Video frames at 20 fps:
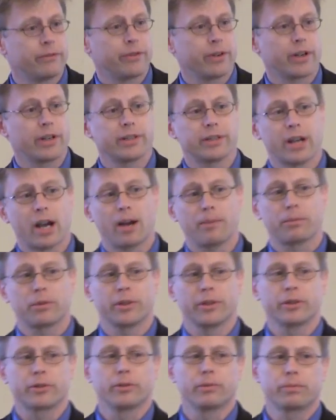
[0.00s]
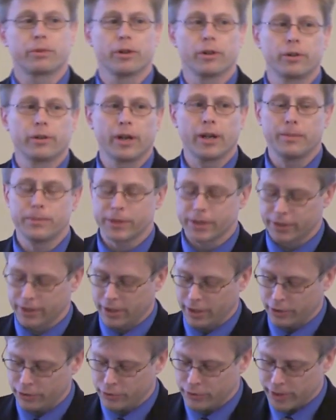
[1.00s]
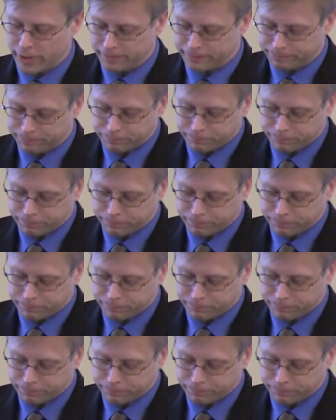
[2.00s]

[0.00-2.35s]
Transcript: the very top clinical programs in the country.